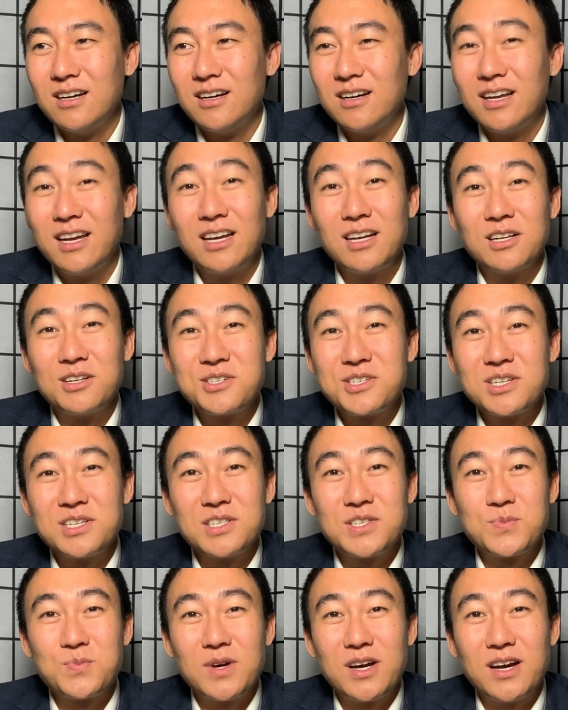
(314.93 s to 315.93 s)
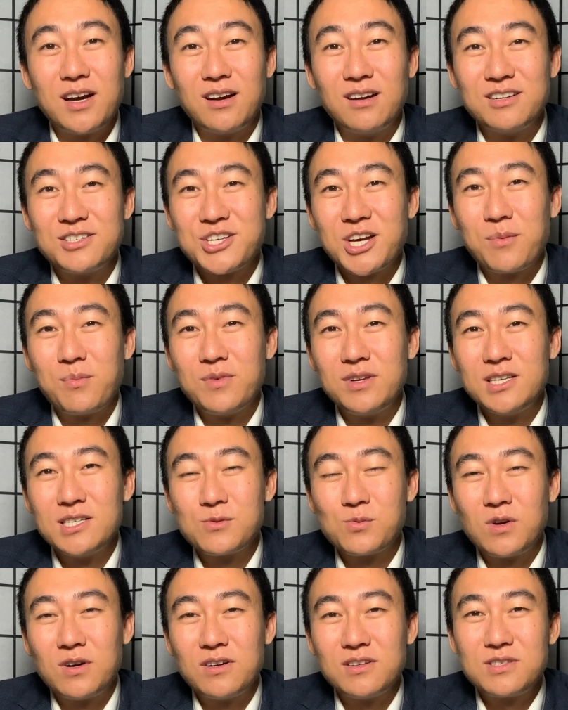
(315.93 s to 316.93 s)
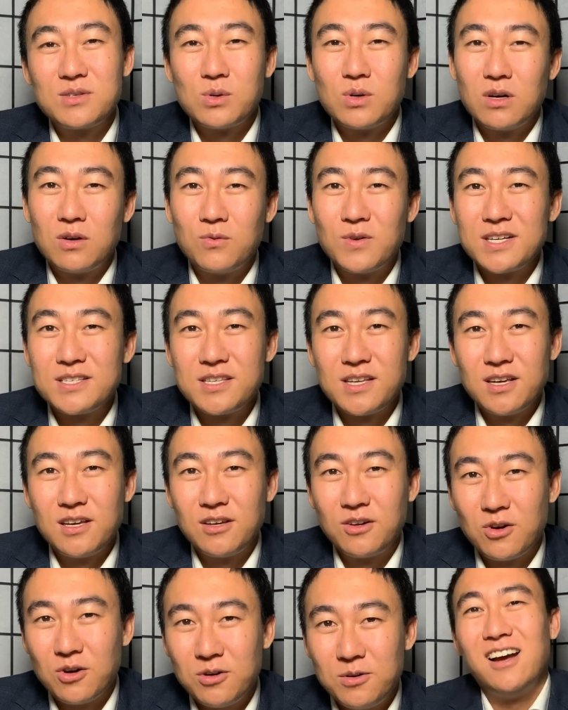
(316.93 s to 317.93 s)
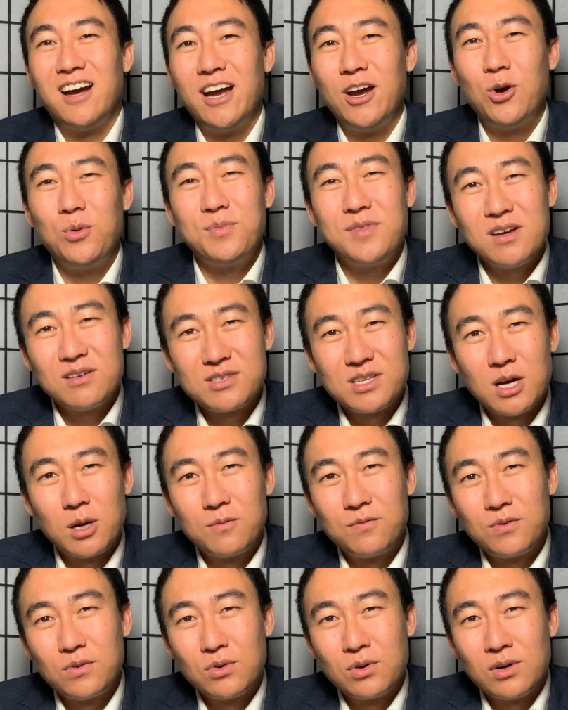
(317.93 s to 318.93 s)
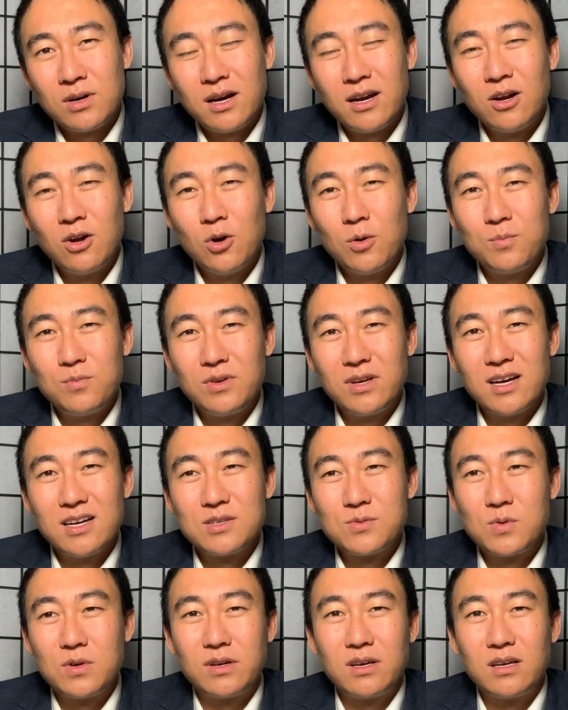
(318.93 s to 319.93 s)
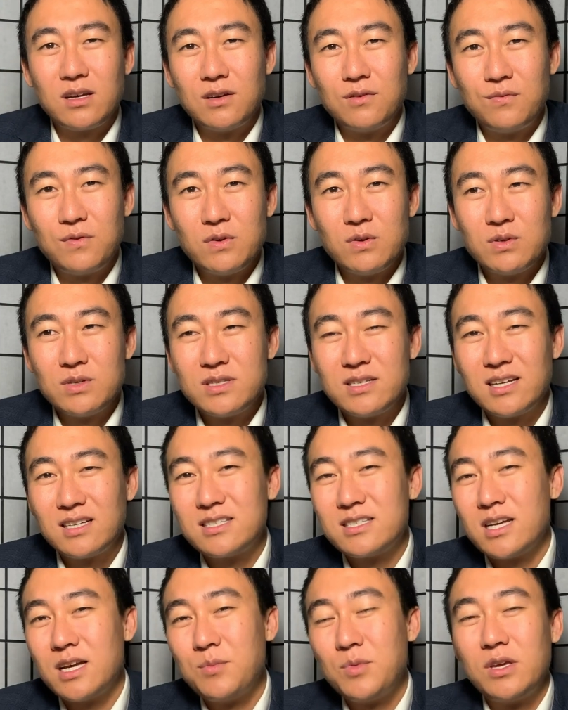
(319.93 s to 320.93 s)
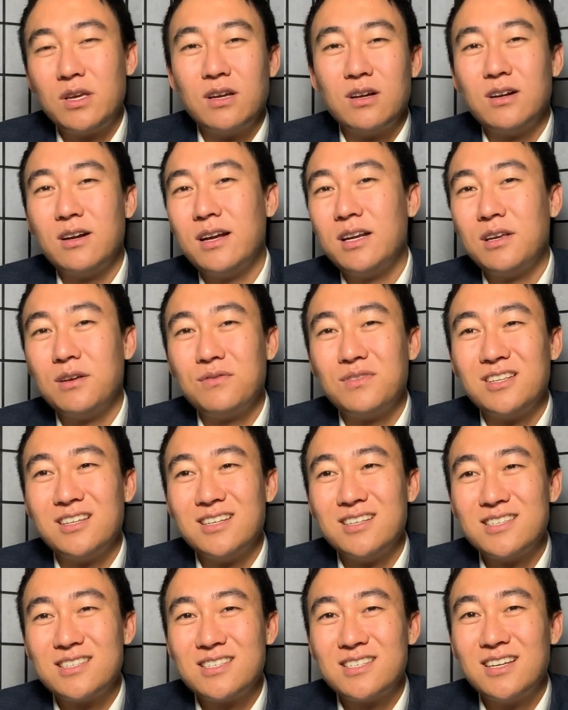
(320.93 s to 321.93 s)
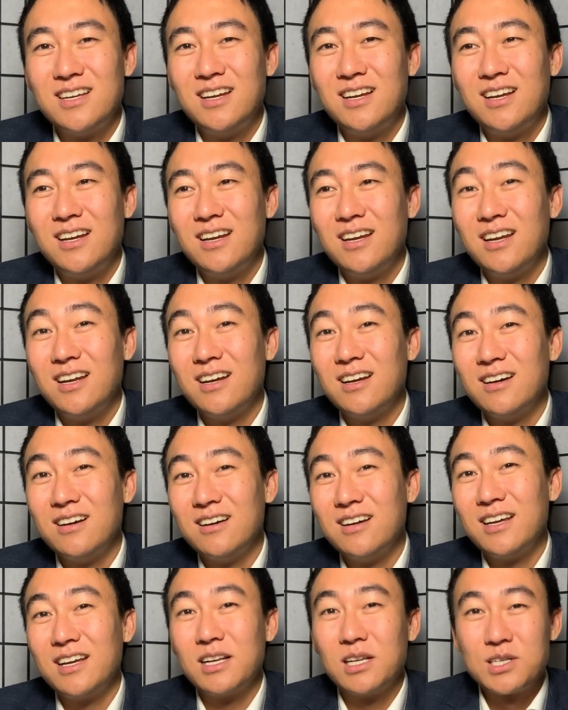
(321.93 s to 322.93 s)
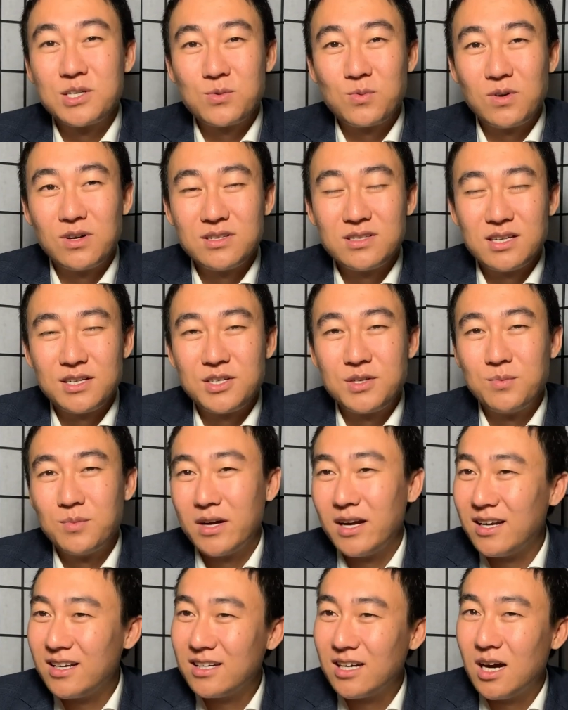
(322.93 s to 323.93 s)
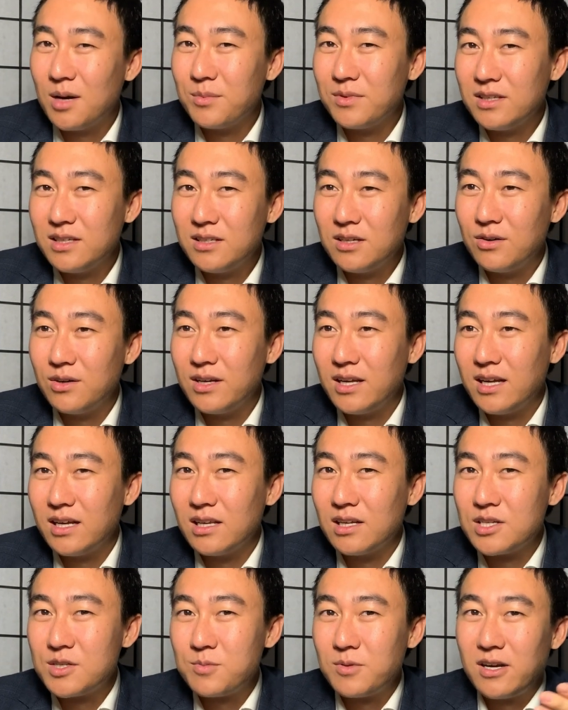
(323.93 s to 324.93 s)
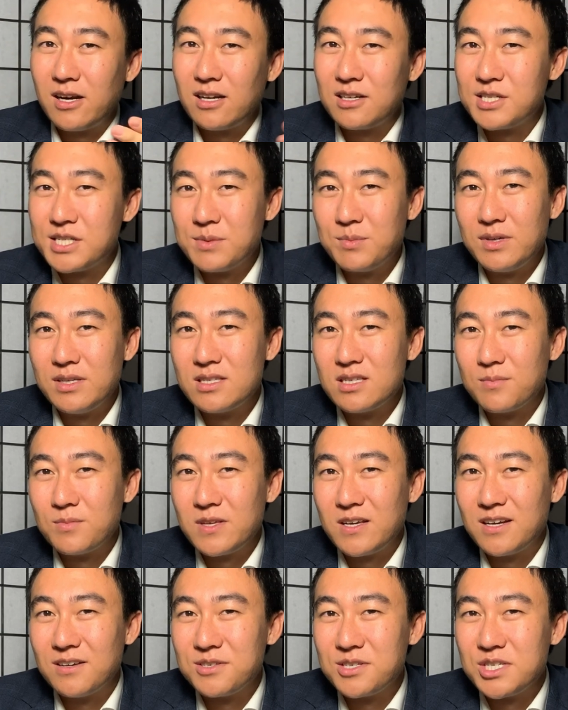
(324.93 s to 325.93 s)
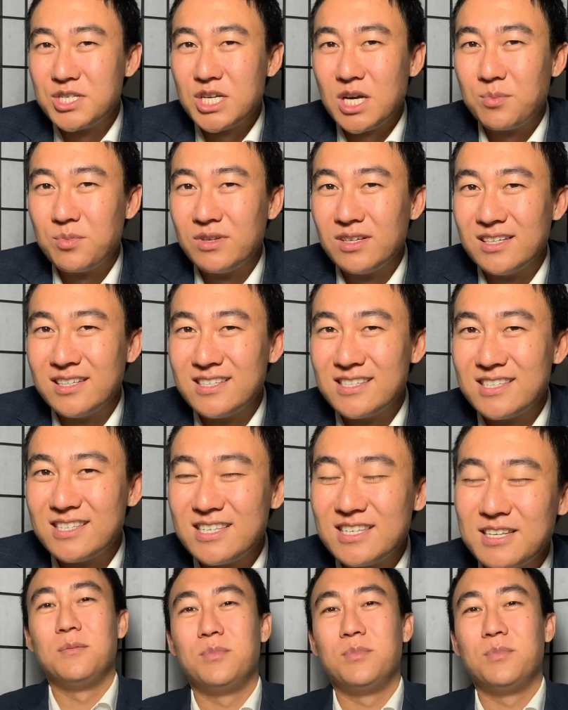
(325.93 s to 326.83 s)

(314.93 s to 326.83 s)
English-inspired Japanese words, or waseigo. I hope that was helpful. I hope you guys won't get confused next time you hear any of these English words that you might commonly know in English but actually mean something else in Japanese.